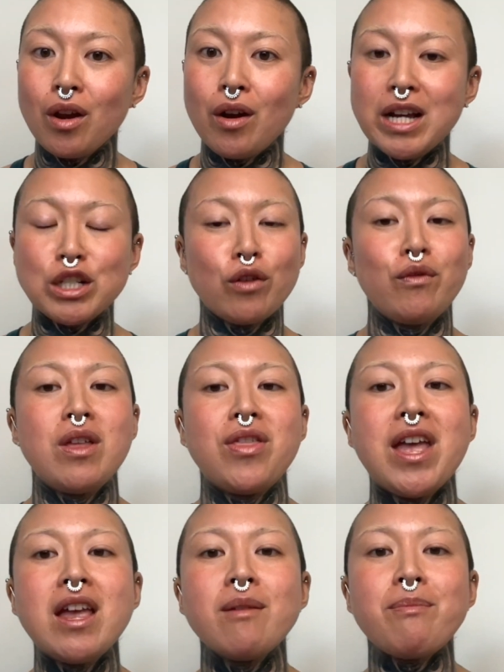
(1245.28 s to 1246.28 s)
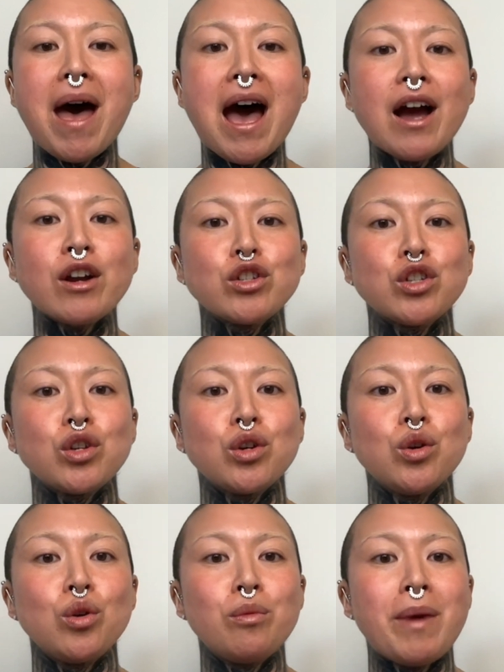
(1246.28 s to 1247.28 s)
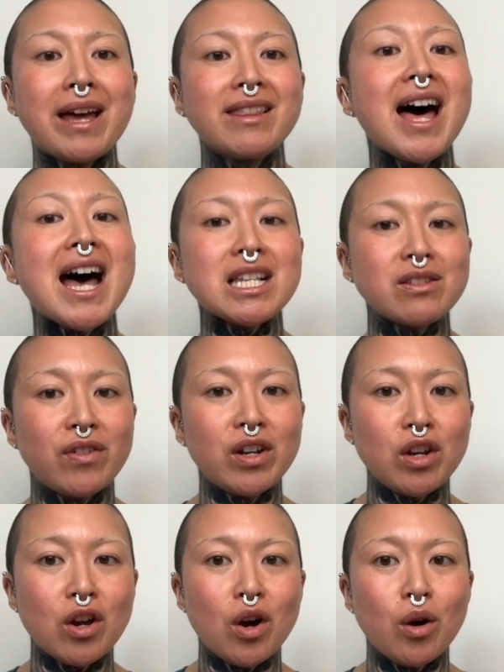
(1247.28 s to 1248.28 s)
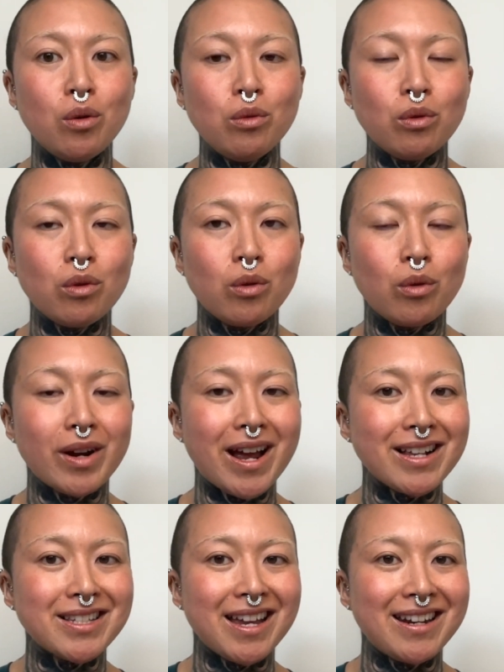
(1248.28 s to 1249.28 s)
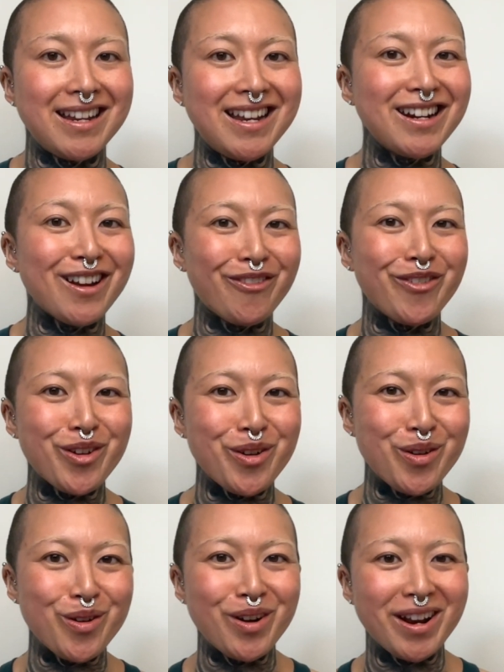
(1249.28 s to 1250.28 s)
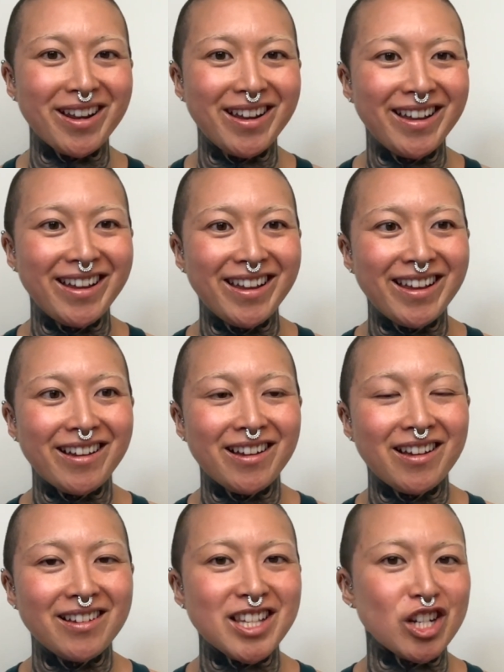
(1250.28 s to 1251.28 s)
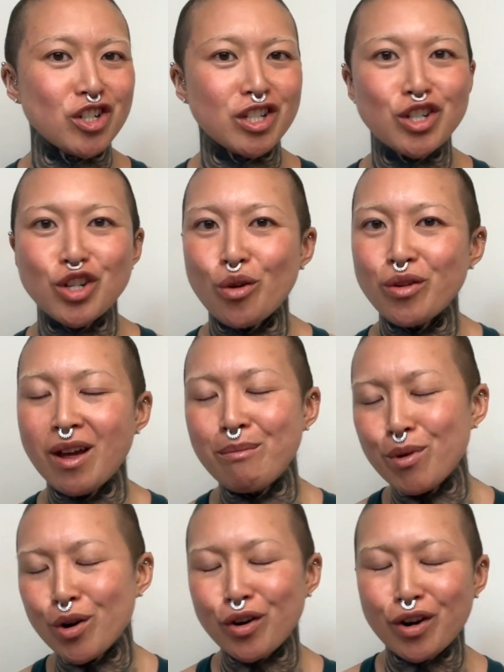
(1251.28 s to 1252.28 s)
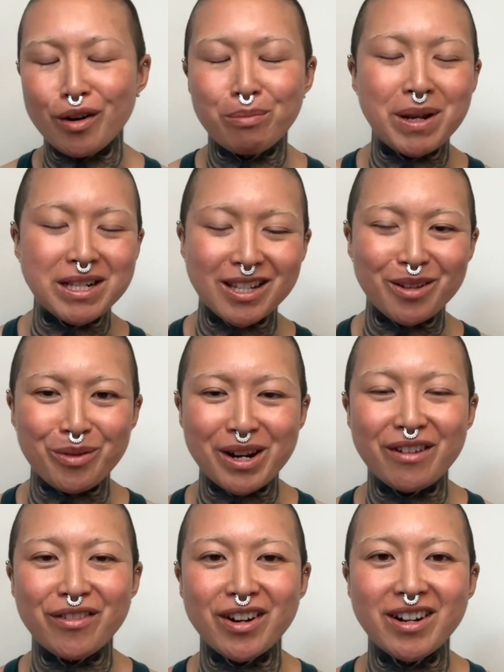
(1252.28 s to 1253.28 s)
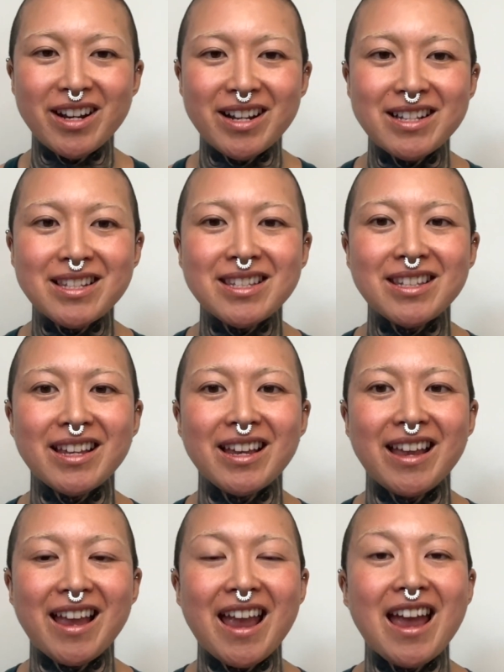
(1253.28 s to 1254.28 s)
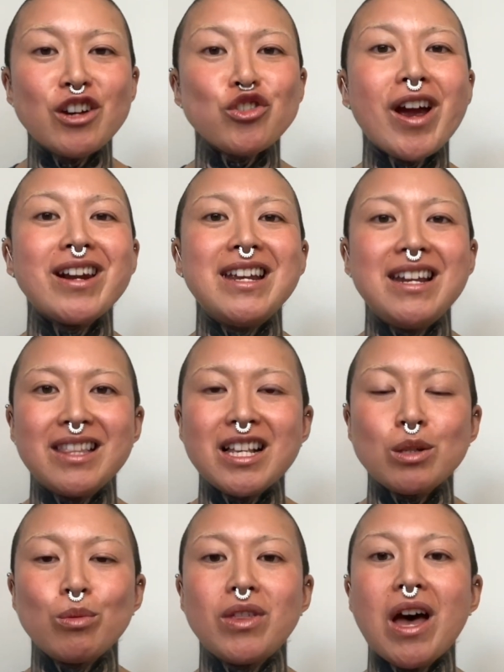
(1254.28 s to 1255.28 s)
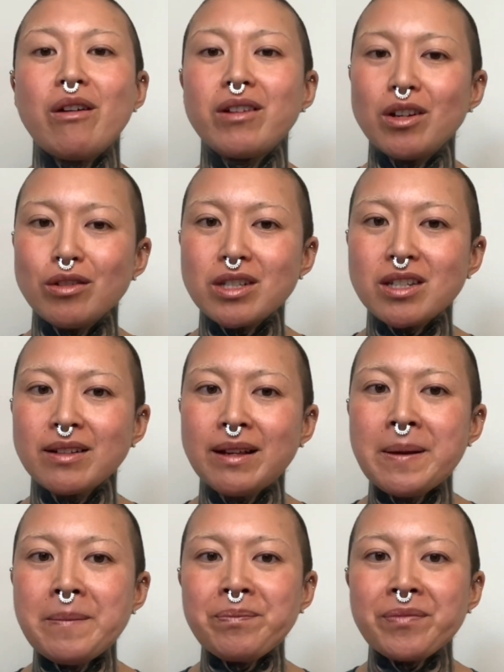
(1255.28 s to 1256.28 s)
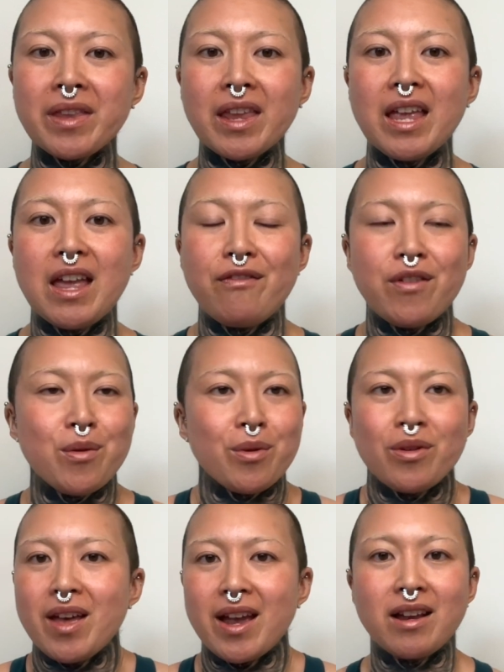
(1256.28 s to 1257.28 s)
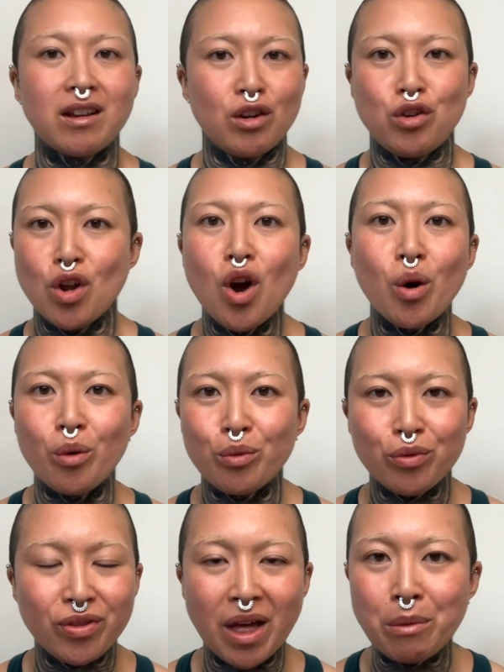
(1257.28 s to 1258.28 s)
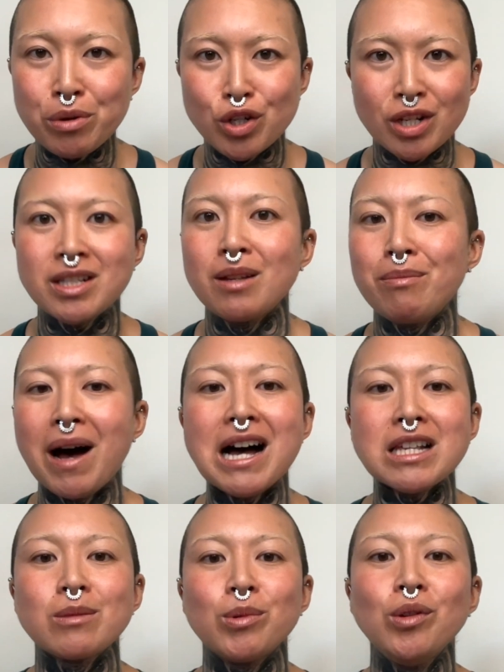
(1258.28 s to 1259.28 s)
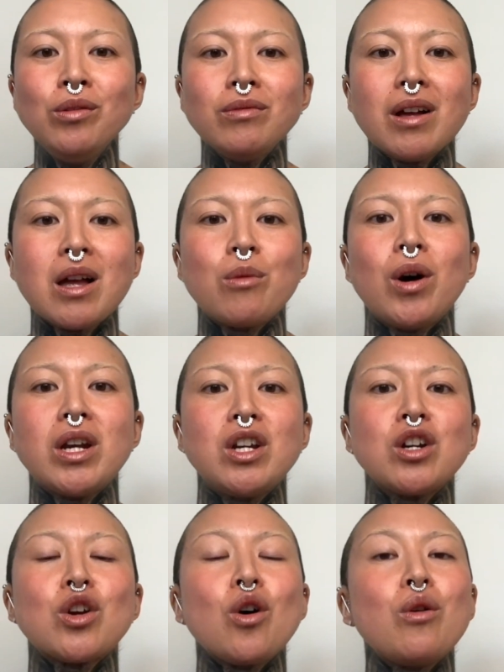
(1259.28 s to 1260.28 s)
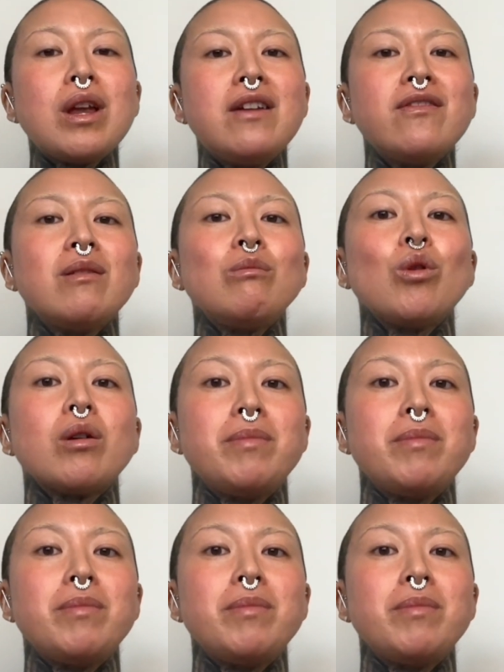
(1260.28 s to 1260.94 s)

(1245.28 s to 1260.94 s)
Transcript: Right, so if we think back to my last video, when I said eat a food such as a donut, burger, pizza, whatever it is, and try to eat this without guilt. If you were like, no, that was just impossible, I want you to go even more